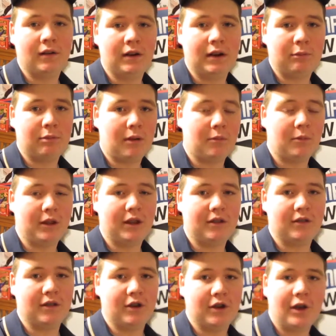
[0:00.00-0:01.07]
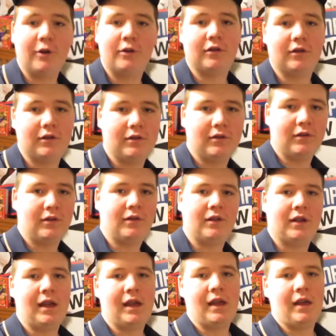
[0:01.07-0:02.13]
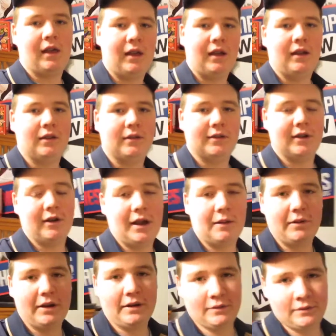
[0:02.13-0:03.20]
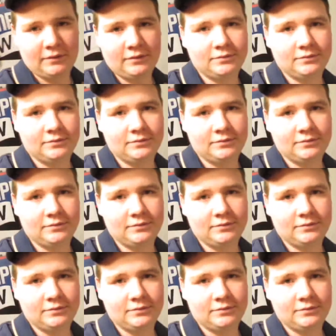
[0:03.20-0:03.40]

He probably is the GOAT. So, I mean,